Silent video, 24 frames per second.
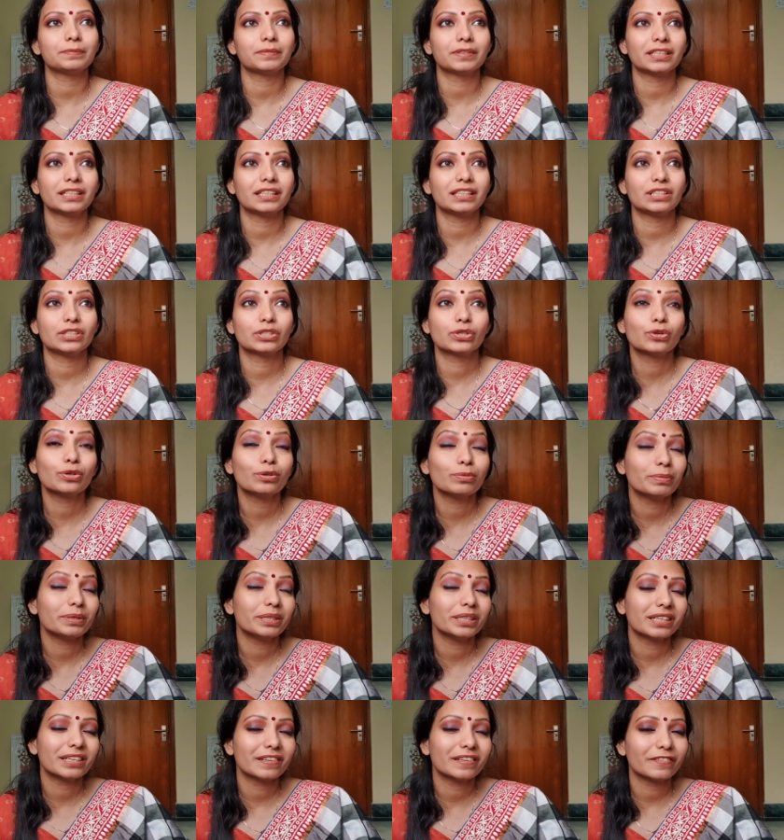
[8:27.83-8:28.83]
He told
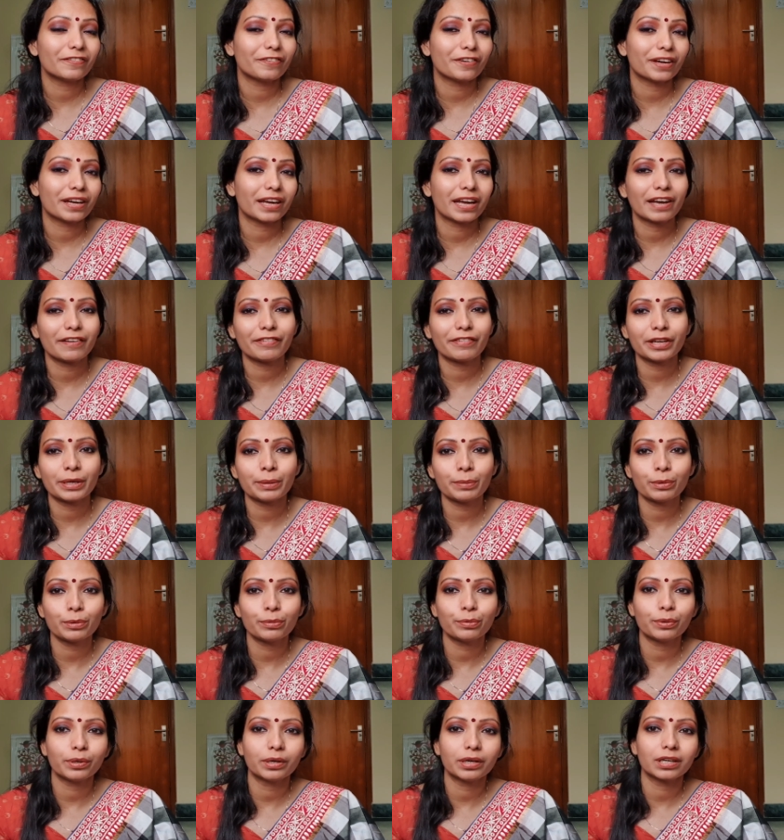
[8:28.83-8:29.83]
me that if I have any
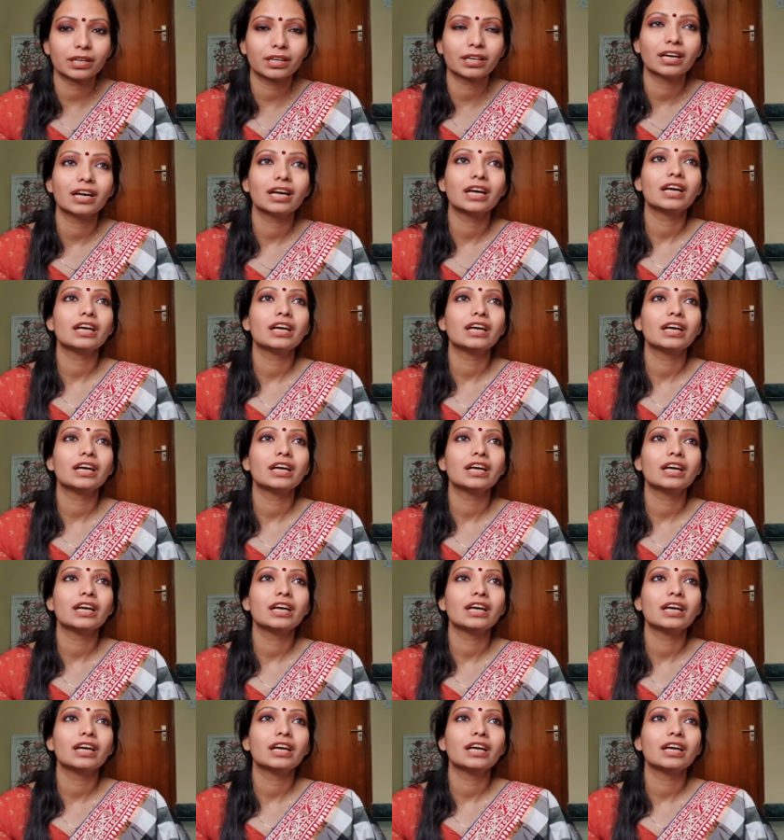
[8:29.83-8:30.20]
more work